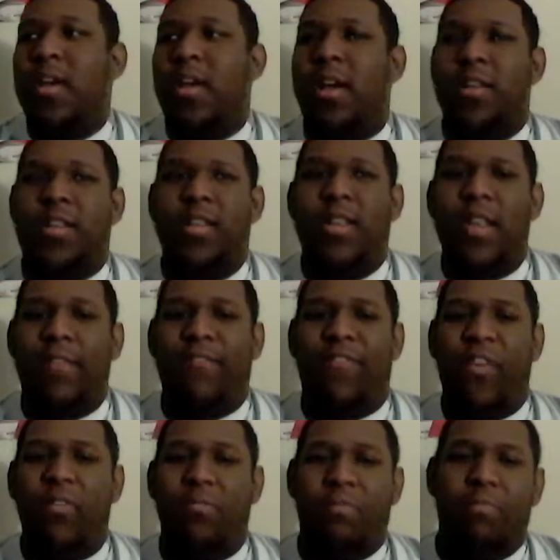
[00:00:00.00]
Because he did
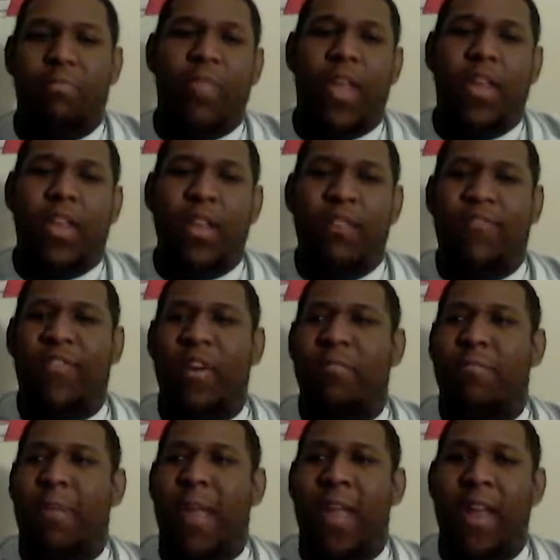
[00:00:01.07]
feel
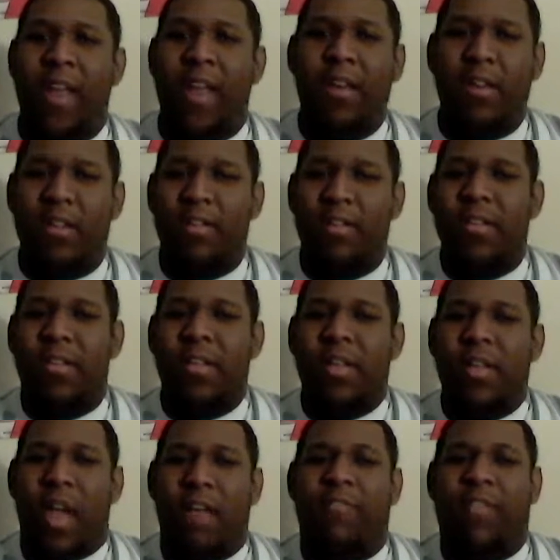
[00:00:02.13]
pain
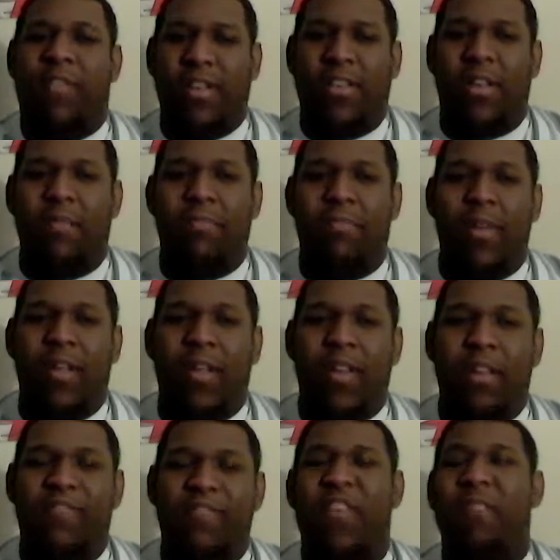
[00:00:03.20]
at some point.
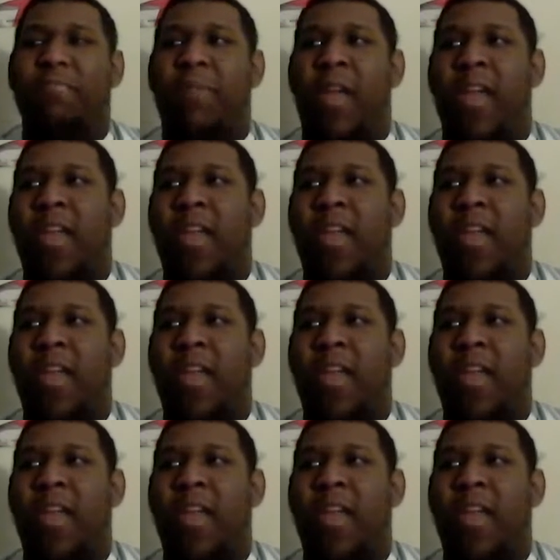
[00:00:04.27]
But